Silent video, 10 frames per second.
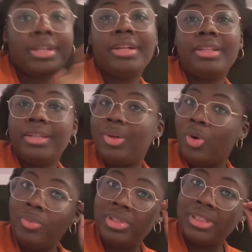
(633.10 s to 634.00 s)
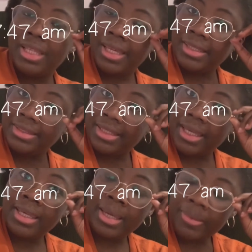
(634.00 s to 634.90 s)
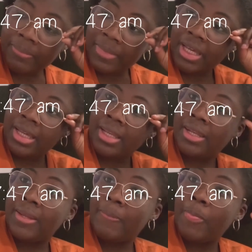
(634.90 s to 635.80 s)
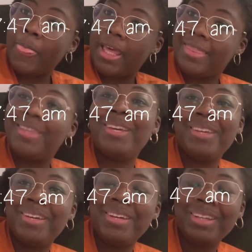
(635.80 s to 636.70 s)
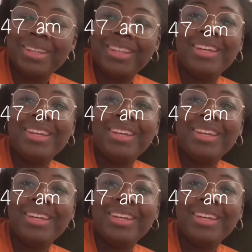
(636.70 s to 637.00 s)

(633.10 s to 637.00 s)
currently almost 8 a.m. and I think